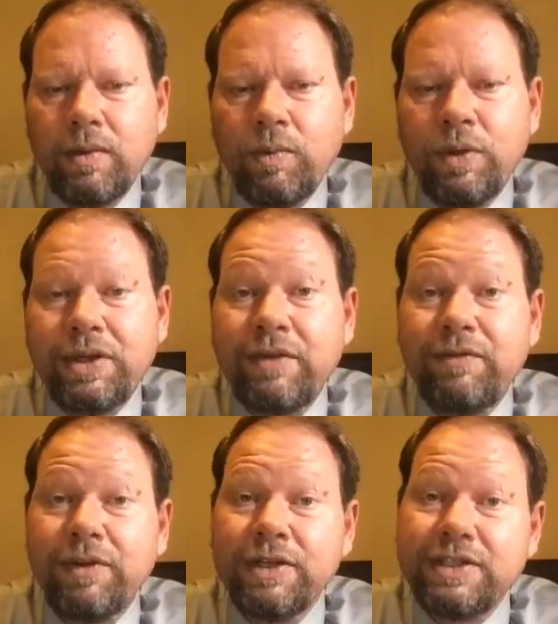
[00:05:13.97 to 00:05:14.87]
what they
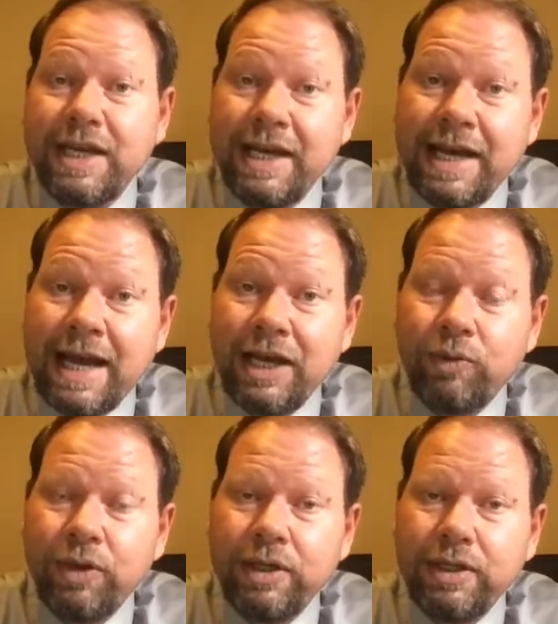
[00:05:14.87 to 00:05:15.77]
feel is
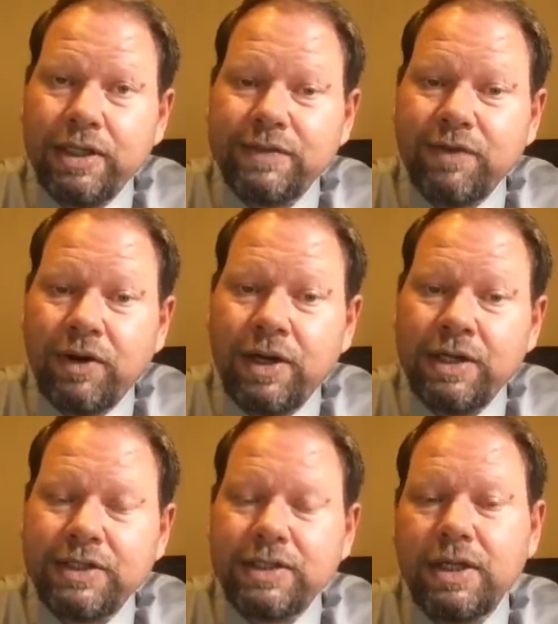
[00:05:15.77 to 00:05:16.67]
inadequate as far
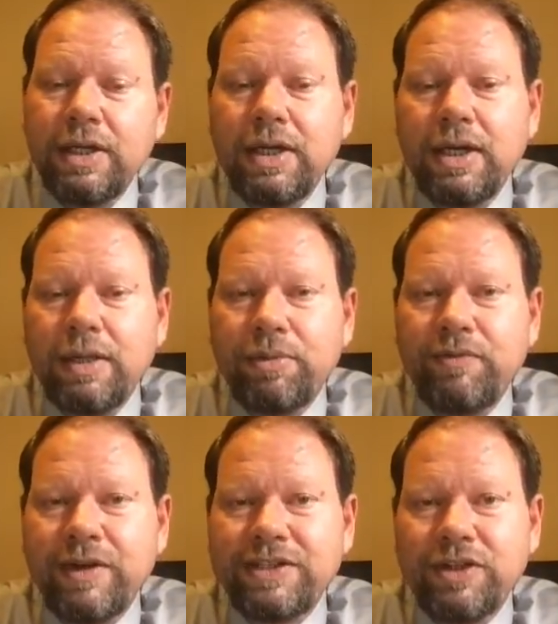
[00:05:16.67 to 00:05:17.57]
as
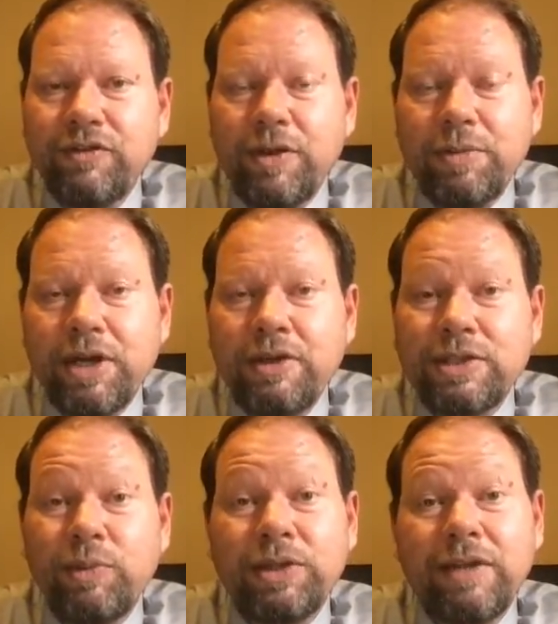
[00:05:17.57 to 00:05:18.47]
professional development goes
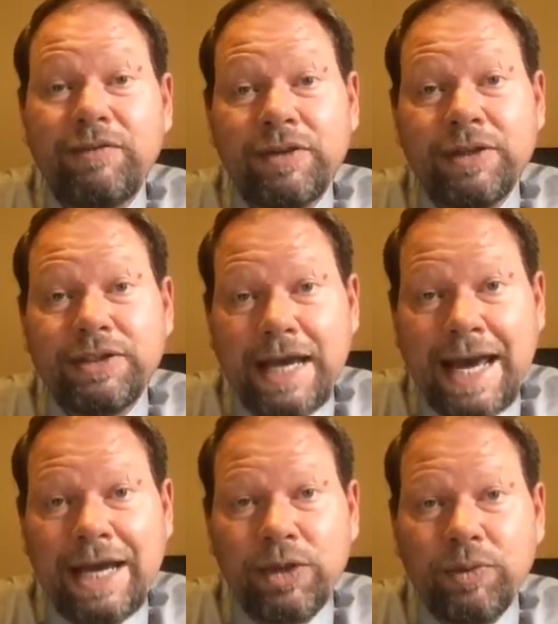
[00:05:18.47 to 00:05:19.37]
and what they feel is
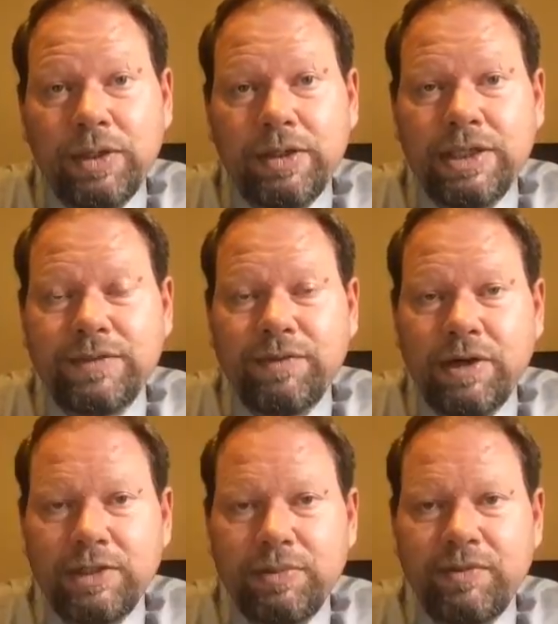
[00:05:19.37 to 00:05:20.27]
adequate as
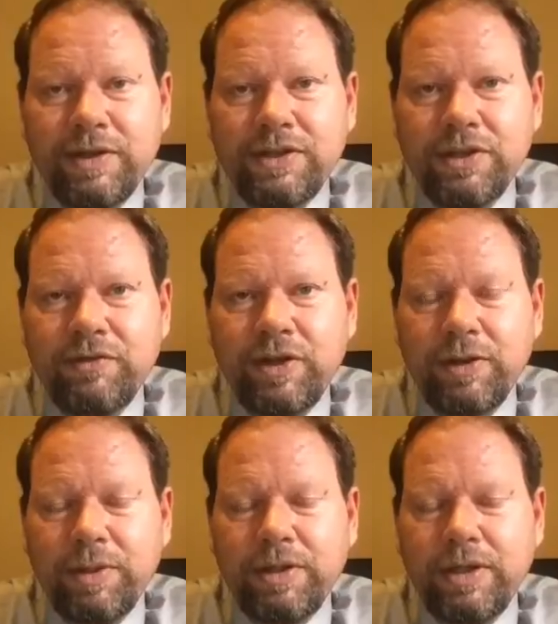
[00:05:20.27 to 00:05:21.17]
far as professional
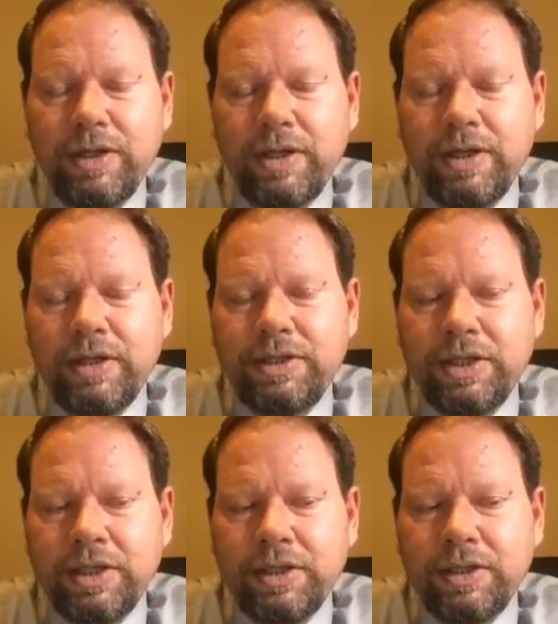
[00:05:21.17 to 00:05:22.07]
development,
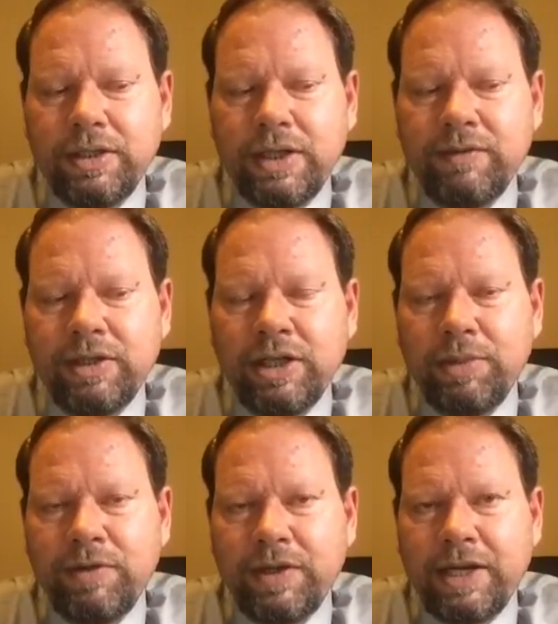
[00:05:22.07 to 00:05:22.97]
to give a little
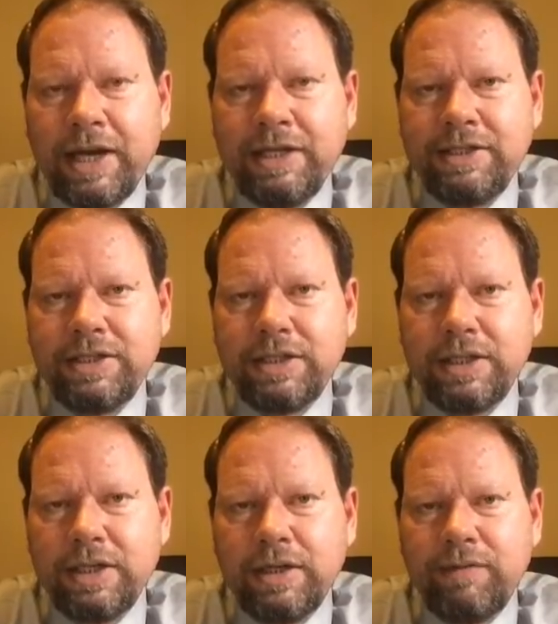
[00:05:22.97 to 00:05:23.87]
bit of a gauge,
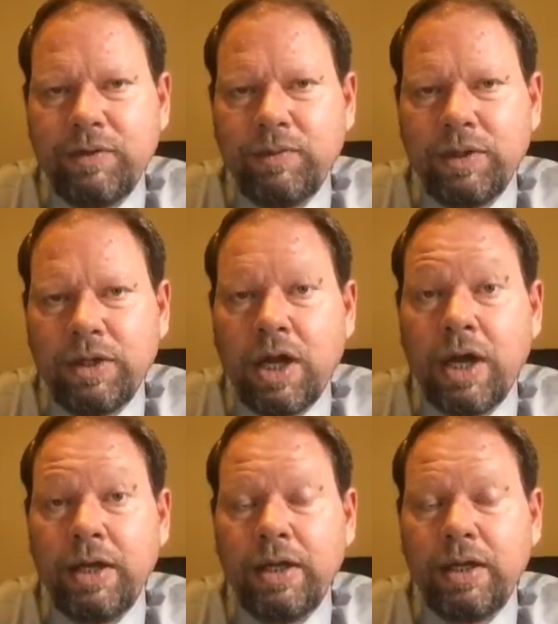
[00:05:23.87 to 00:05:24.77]
if you will,
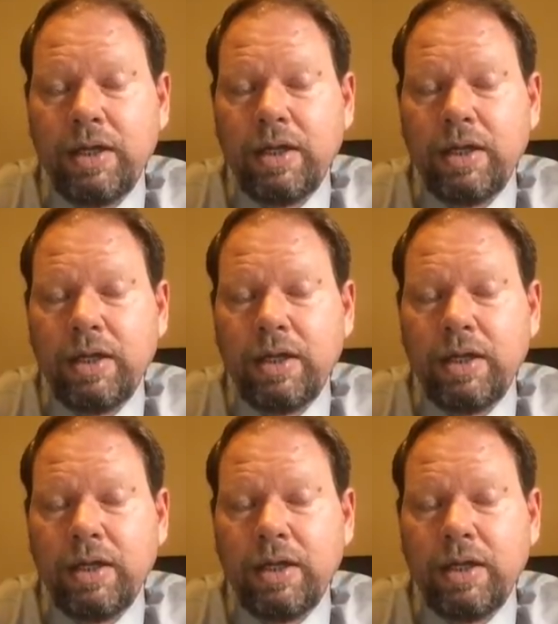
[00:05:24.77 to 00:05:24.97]
on